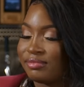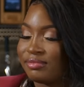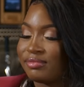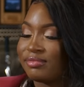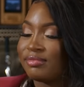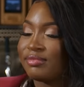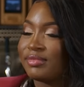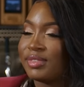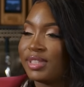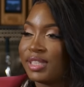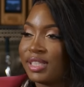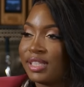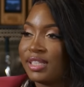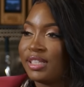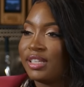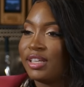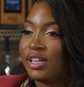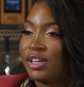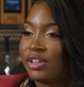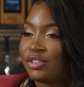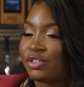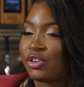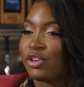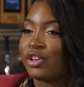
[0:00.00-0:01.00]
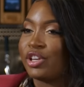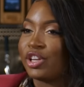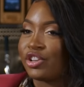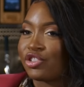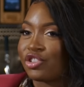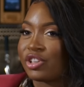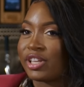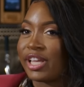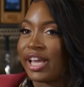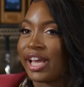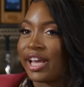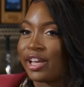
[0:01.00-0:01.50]
for everything. So you
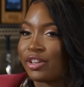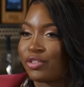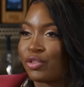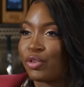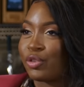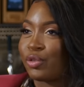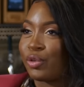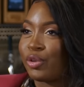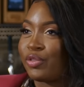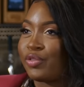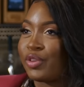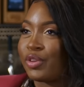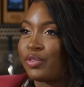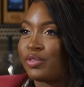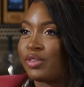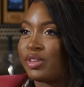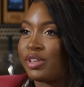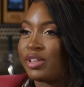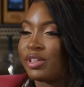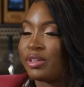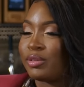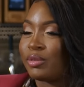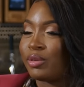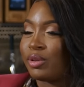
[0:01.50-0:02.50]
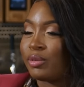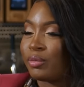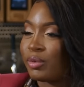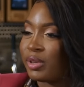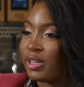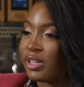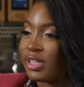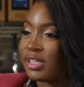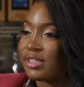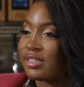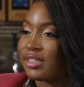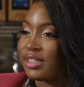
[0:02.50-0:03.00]
initially asked for $350, and
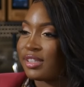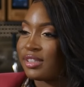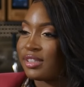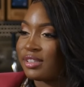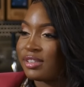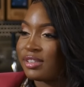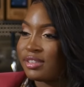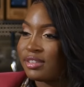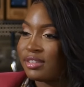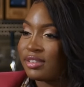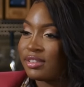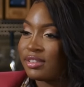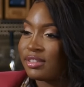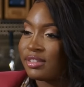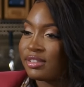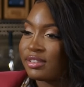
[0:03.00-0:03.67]
what did they say? And